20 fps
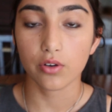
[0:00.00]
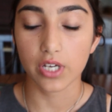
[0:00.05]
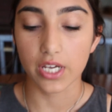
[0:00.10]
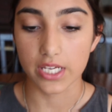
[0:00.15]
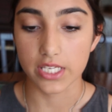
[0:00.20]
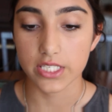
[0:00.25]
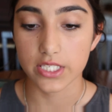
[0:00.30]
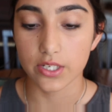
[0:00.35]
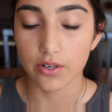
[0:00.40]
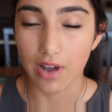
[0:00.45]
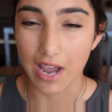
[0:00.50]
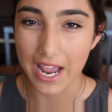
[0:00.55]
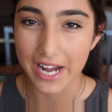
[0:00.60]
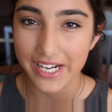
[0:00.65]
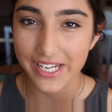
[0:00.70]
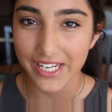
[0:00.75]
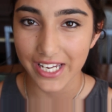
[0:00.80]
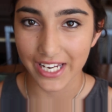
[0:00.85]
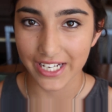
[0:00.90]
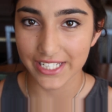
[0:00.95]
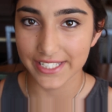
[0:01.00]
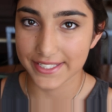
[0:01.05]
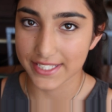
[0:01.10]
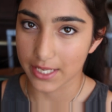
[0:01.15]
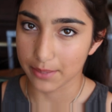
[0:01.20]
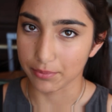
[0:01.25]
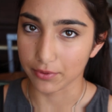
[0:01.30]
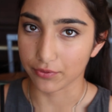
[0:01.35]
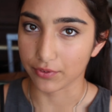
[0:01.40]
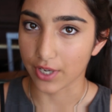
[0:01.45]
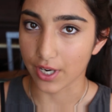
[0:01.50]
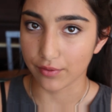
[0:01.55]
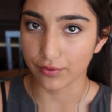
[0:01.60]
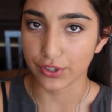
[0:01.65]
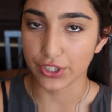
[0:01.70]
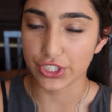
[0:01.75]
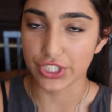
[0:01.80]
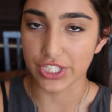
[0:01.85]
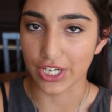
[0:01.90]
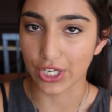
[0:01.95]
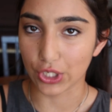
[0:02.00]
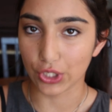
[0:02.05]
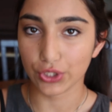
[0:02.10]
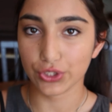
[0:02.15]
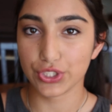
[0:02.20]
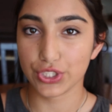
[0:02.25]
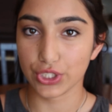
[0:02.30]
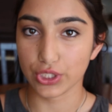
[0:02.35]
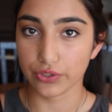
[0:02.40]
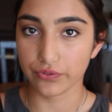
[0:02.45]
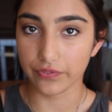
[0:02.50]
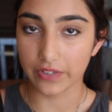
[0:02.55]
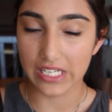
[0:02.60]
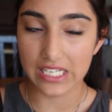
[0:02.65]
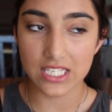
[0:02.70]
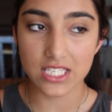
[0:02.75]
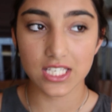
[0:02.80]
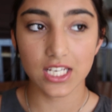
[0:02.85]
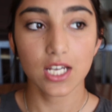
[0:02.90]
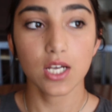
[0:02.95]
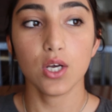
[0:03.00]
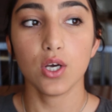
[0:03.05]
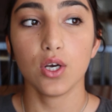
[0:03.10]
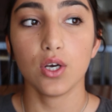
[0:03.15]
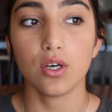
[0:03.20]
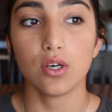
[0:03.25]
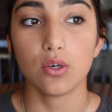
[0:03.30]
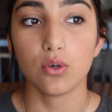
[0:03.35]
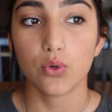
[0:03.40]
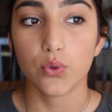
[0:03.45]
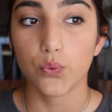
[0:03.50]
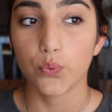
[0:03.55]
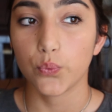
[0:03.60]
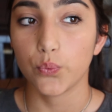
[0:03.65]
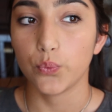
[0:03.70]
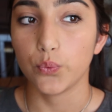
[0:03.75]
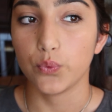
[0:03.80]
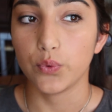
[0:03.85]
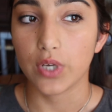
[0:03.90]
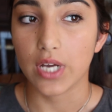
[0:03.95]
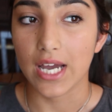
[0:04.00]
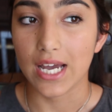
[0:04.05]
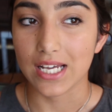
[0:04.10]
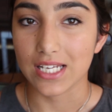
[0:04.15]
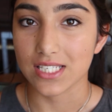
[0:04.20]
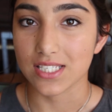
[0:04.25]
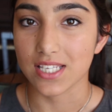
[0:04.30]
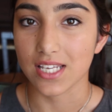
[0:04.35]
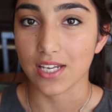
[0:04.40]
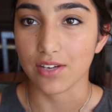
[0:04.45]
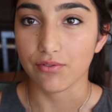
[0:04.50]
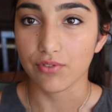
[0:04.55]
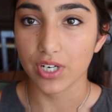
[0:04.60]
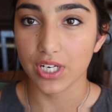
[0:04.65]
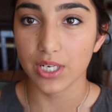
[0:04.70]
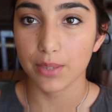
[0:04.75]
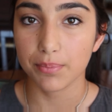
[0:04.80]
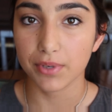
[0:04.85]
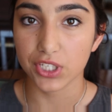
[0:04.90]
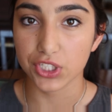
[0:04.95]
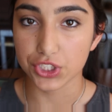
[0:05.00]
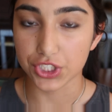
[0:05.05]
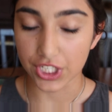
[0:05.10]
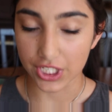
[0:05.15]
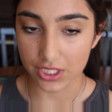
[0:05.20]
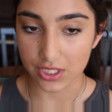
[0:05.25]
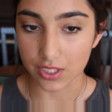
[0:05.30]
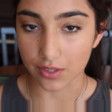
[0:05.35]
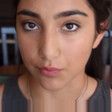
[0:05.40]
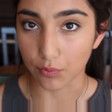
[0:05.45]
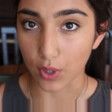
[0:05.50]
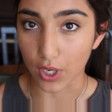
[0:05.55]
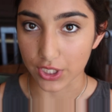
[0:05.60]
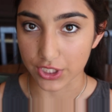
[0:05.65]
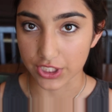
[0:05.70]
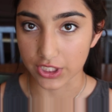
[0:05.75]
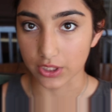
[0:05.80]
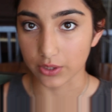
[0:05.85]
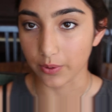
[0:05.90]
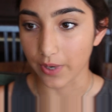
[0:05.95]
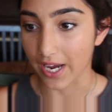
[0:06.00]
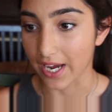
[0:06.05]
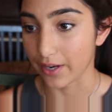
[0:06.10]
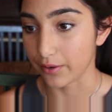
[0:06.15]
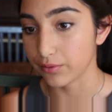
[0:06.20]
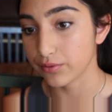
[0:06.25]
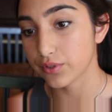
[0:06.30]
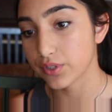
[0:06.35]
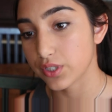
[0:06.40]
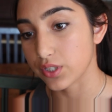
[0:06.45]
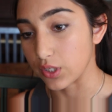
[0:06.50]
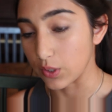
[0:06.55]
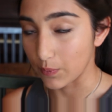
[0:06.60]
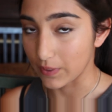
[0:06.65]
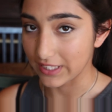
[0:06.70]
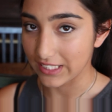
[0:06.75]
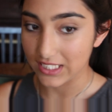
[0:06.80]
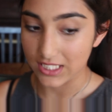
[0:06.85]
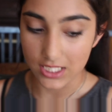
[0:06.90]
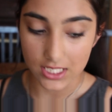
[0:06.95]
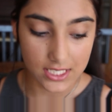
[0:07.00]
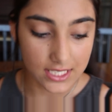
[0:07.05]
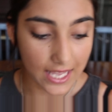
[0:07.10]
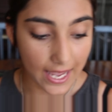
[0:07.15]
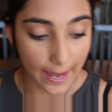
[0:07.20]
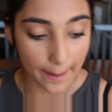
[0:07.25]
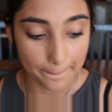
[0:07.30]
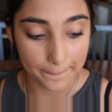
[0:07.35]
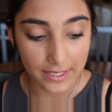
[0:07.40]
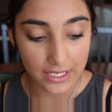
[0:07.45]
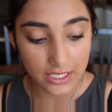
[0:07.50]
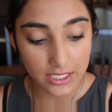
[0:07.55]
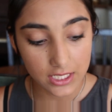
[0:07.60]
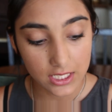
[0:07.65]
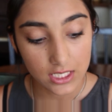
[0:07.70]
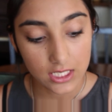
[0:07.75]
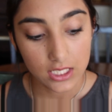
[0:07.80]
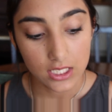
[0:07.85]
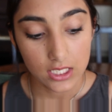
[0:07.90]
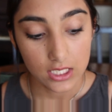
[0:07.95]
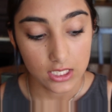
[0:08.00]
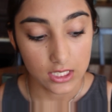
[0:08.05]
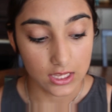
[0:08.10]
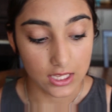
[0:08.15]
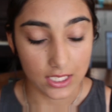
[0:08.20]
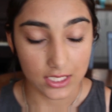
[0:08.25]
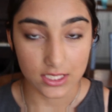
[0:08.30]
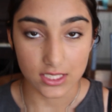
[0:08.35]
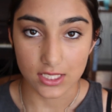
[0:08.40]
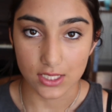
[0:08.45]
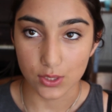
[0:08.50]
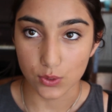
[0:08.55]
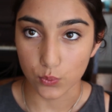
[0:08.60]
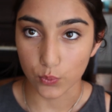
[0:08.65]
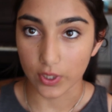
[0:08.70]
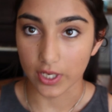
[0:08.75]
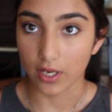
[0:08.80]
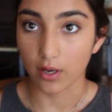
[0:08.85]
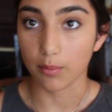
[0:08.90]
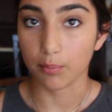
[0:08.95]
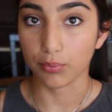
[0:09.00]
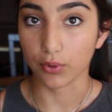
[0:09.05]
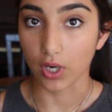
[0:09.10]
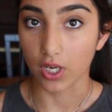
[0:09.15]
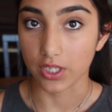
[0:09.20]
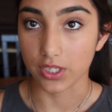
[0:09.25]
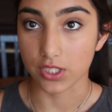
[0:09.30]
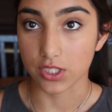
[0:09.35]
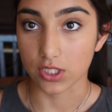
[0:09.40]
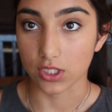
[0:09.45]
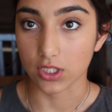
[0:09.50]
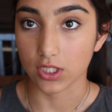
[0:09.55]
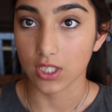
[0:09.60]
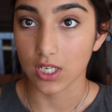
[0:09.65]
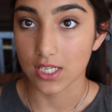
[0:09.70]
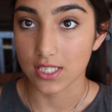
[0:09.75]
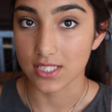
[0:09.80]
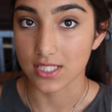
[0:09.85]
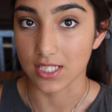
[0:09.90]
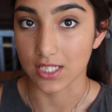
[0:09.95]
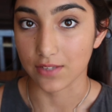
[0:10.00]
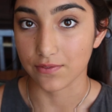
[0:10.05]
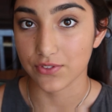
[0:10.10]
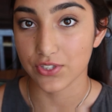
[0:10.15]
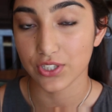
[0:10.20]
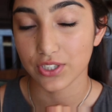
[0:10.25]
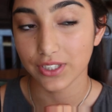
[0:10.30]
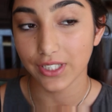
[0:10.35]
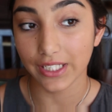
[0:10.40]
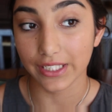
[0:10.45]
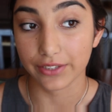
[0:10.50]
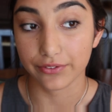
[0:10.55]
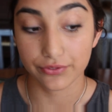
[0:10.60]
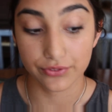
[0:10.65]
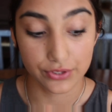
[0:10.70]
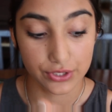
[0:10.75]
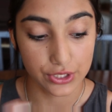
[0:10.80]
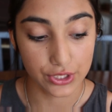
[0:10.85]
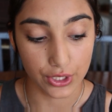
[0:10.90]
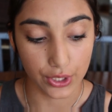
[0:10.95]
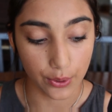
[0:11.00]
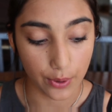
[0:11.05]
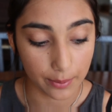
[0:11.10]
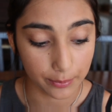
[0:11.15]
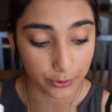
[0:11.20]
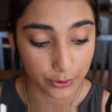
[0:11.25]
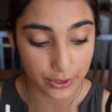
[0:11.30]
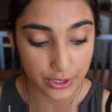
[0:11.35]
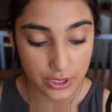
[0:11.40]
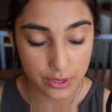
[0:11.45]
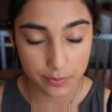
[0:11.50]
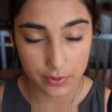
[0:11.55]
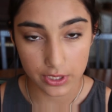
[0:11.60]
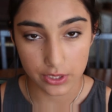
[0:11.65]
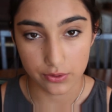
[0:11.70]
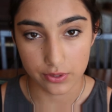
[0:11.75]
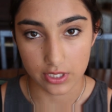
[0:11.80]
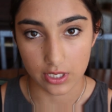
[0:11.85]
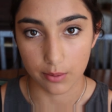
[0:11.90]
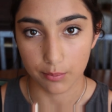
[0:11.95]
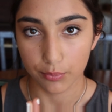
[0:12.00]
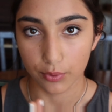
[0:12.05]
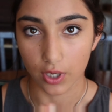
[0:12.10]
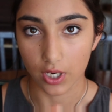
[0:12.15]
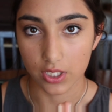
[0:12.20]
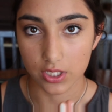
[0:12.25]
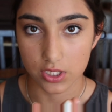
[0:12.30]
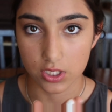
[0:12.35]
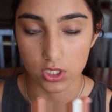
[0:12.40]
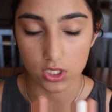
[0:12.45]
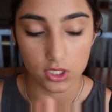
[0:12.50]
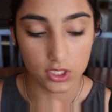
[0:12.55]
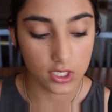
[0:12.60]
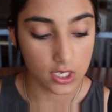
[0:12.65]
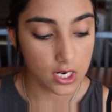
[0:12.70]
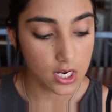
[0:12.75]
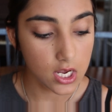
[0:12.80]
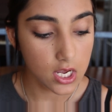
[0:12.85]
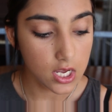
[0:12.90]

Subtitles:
Okay, so adding any type of coverage at all to your face has a very big chance of washing you out. So when that does happen, that is where bronzer saves your life. So I'm going to be using bronzer.